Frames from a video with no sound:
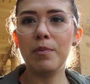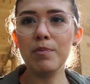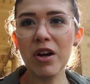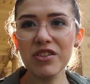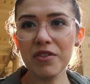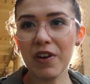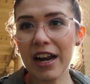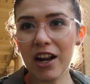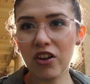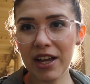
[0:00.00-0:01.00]
Most of
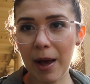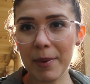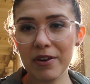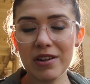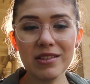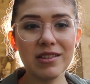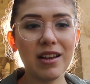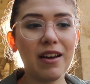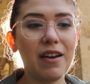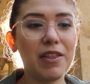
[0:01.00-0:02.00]
analog cameras,
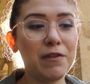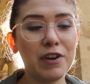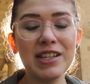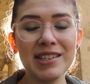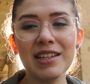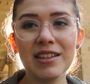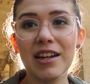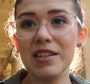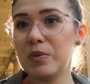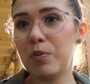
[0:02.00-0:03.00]
the first thing
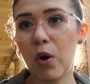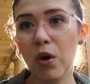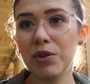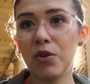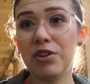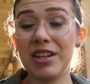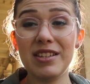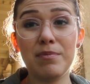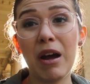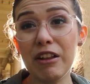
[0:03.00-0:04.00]
that it's broke or
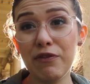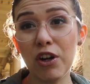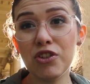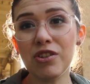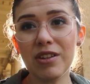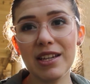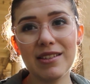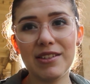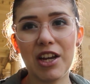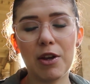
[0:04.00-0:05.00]
is malfunction
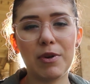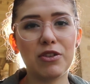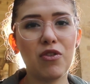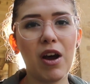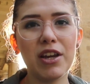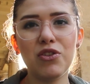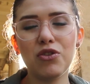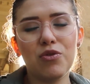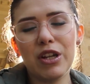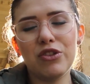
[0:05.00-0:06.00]
is the timer. So I
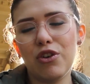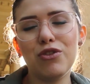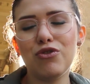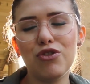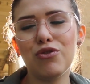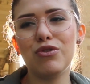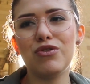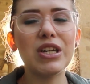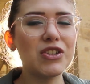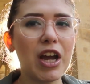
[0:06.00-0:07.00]
usually don't
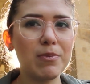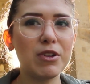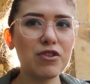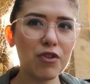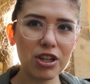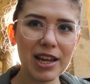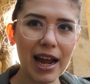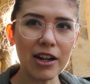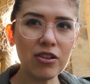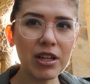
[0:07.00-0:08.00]
use the timers for the
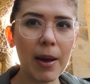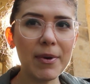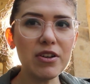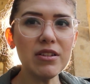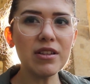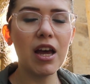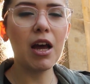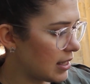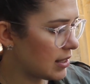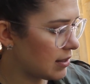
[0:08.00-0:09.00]
analog cameras.
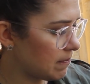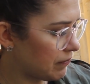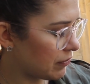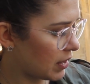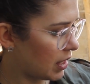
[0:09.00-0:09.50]
In